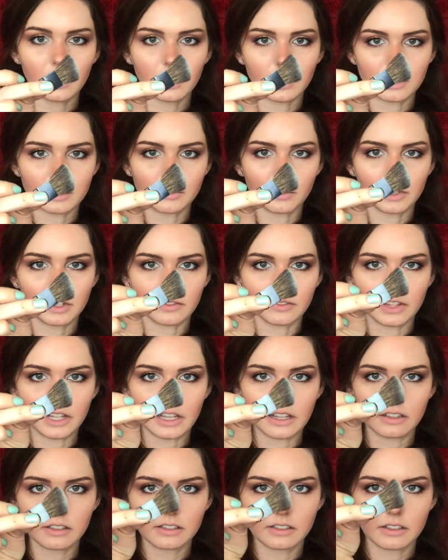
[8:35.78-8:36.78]
is one of
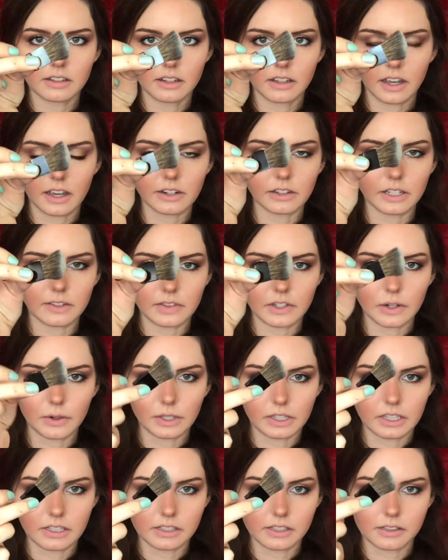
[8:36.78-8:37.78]
these. I don't even know
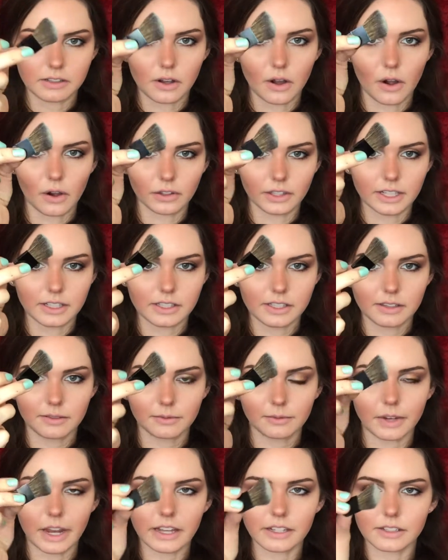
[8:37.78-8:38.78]
what this is called. It's
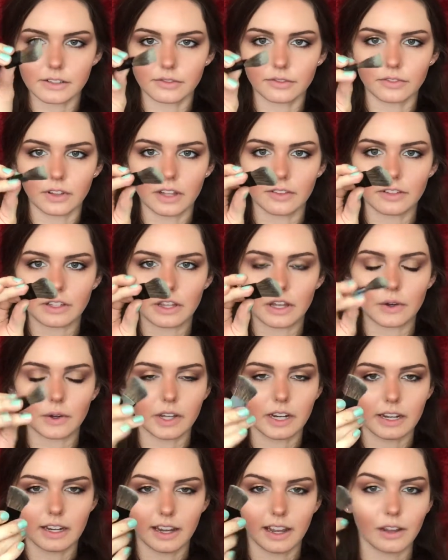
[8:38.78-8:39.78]
nice and fluffy though
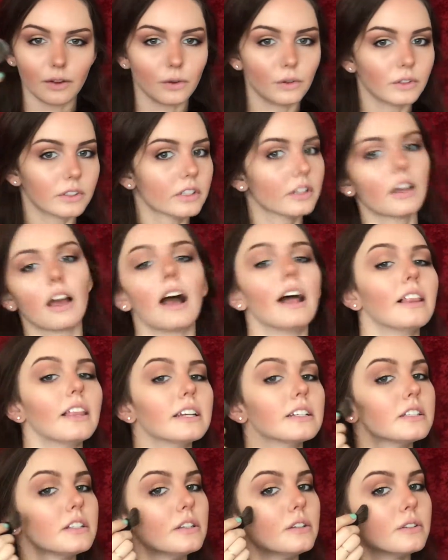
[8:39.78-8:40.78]
and angled. I
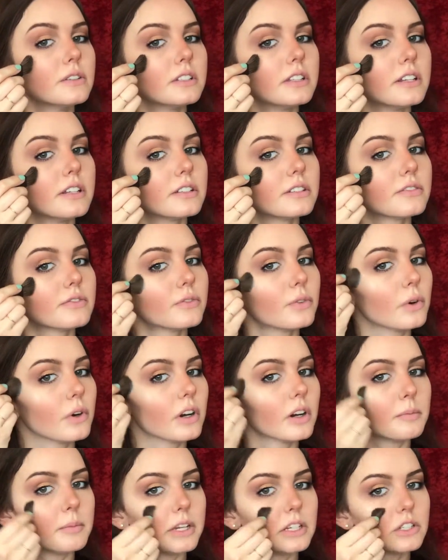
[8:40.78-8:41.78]
like to use this for
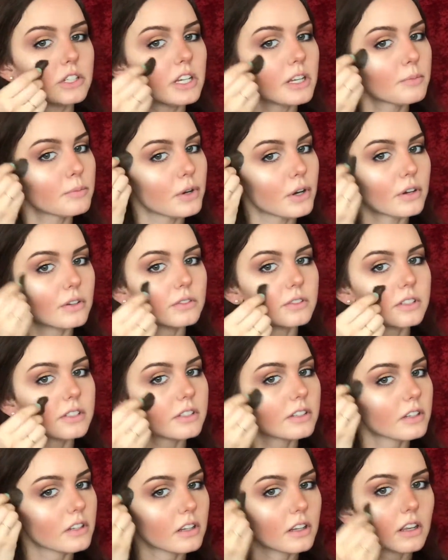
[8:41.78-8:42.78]
my
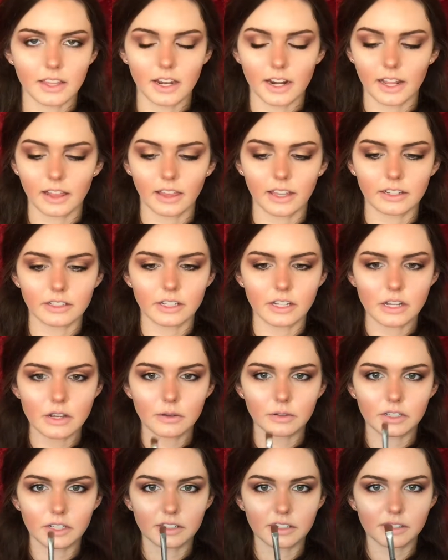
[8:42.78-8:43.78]
cheekbones, and I like to
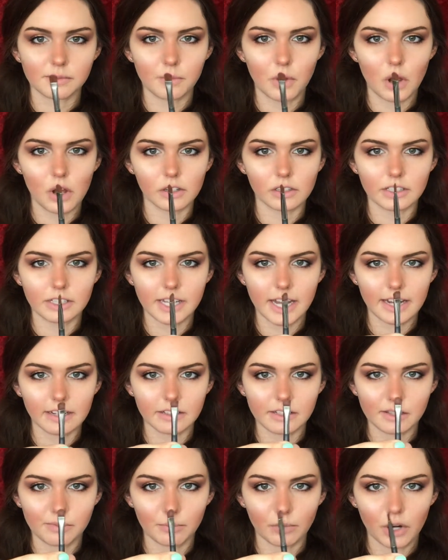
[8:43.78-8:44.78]
use a small
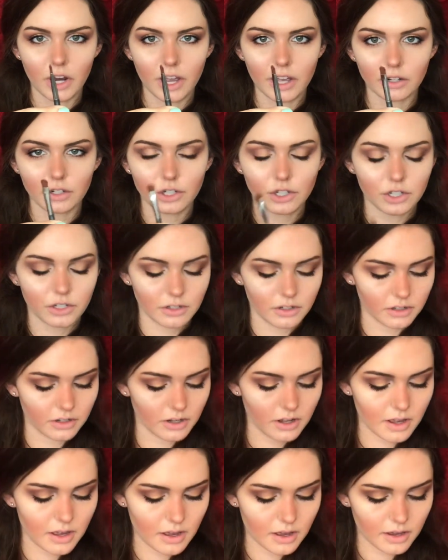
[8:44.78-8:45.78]
dense brush
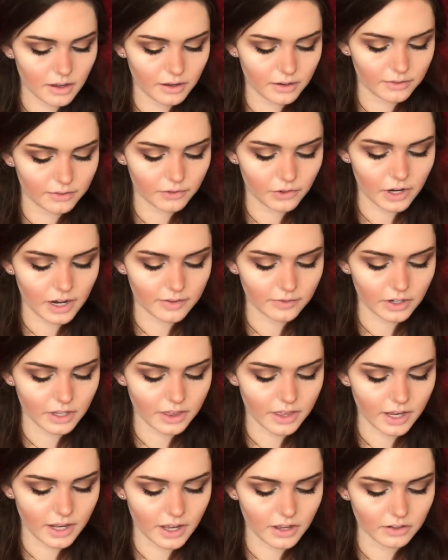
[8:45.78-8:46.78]
for
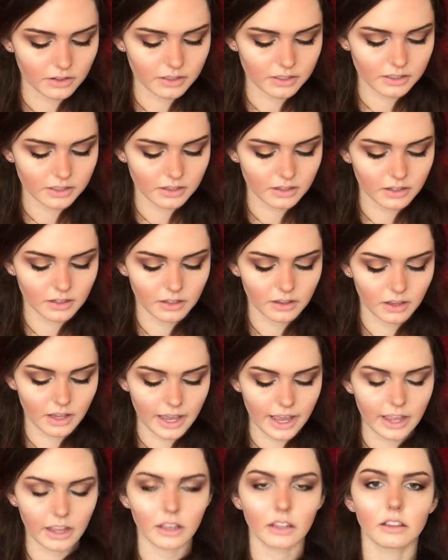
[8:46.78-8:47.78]
everything else,
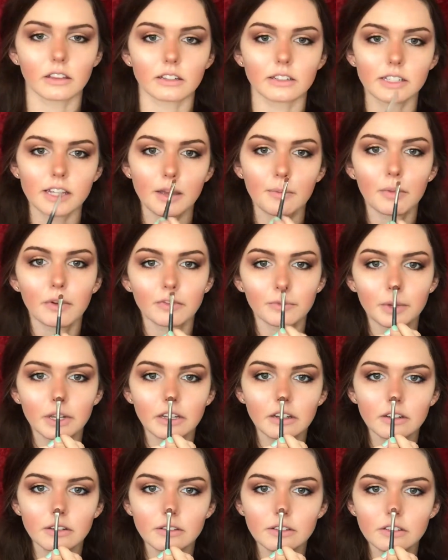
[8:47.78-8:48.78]
like the tip of my
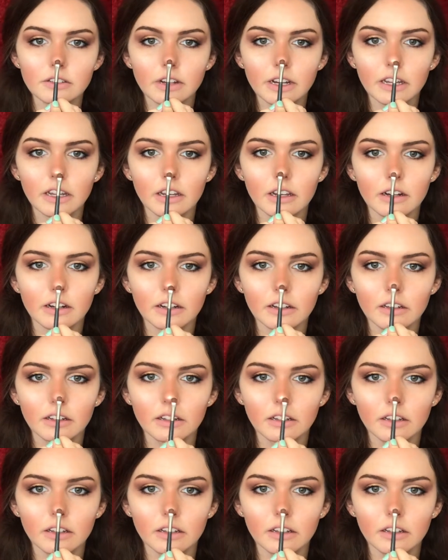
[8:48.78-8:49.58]
nose right here,